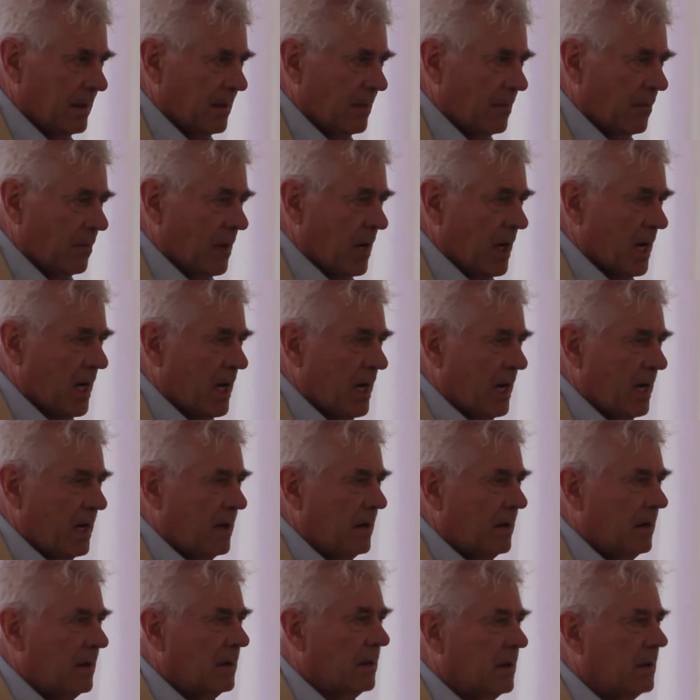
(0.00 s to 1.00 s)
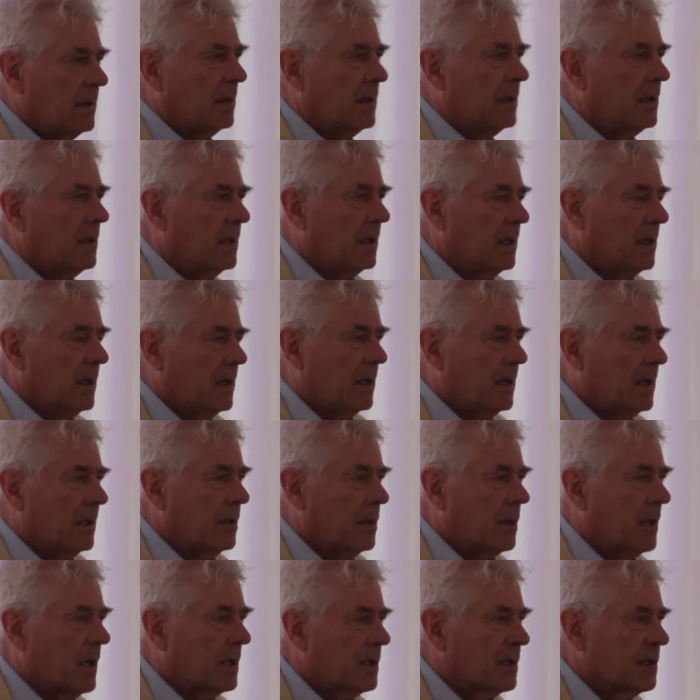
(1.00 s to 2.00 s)
where
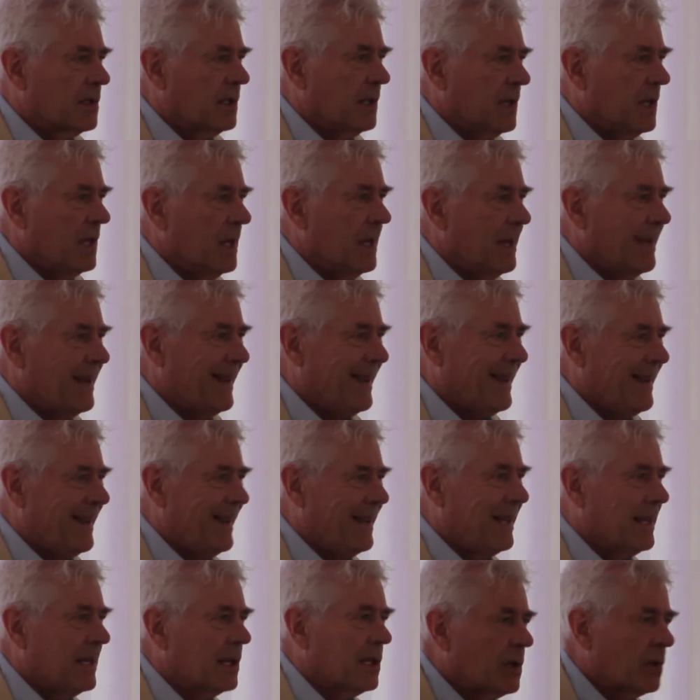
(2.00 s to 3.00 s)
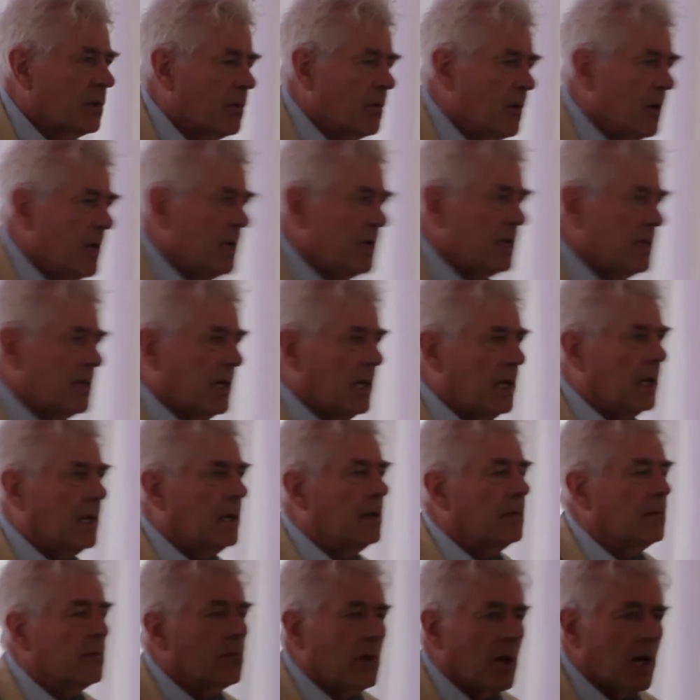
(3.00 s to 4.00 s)
you can see
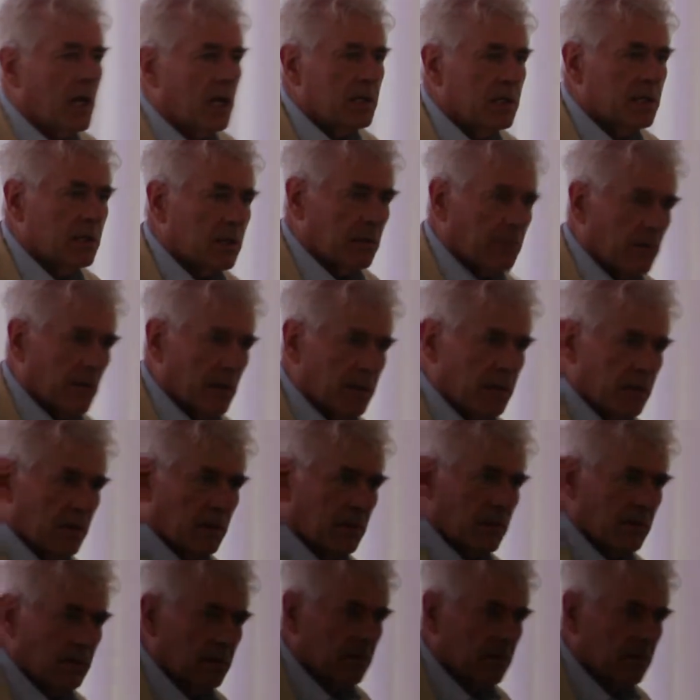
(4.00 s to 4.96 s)
increasing rates of return.